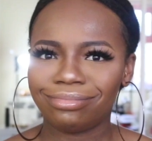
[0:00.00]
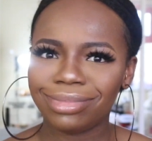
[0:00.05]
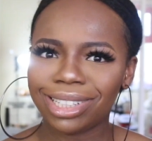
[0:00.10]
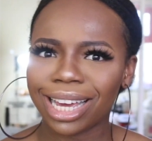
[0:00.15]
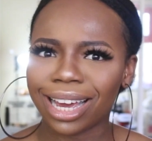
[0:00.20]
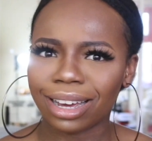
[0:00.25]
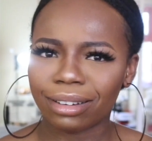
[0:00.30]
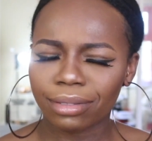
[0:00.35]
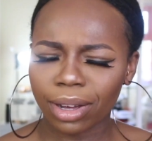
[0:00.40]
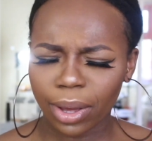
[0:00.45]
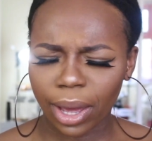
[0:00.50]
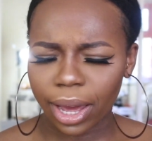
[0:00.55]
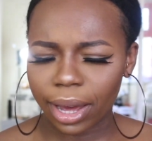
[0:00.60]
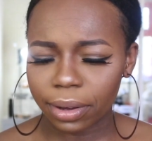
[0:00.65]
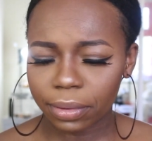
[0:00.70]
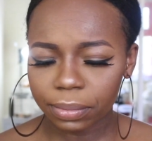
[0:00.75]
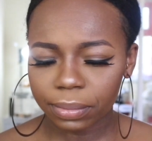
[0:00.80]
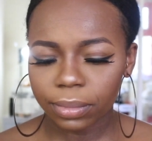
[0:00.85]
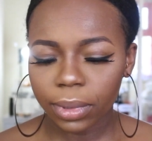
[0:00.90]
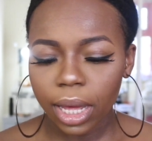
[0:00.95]
Yeah,
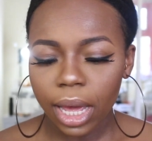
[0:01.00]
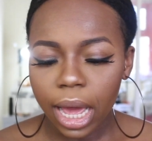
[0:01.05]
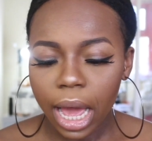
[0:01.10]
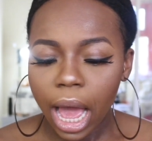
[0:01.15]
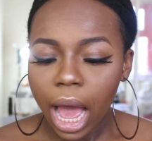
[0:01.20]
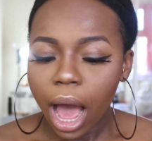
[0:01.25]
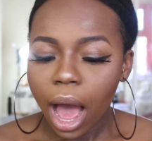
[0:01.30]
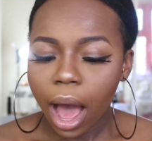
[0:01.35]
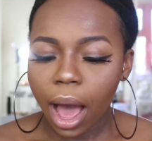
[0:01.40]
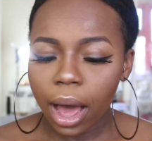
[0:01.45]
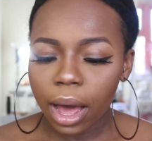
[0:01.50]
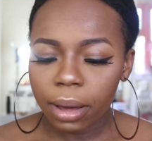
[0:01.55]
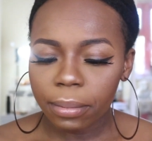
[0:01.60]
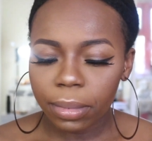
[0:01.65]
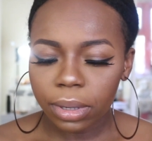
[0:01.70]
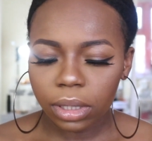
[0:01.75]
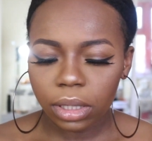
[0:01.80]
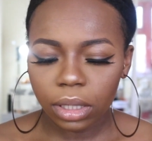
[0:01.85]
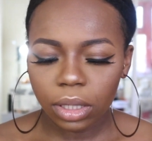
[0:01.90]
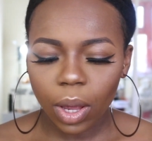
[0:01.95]
okay.
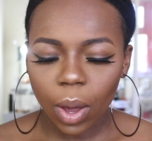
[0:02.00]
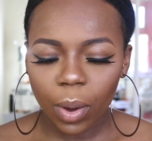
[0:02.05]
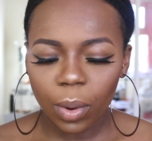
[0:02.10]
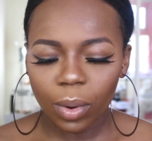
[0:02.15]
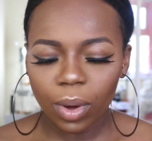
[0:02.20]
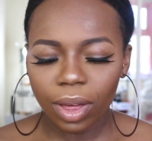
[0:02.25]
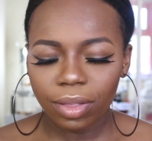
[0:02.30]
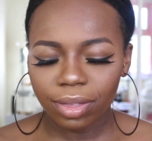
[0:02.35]
So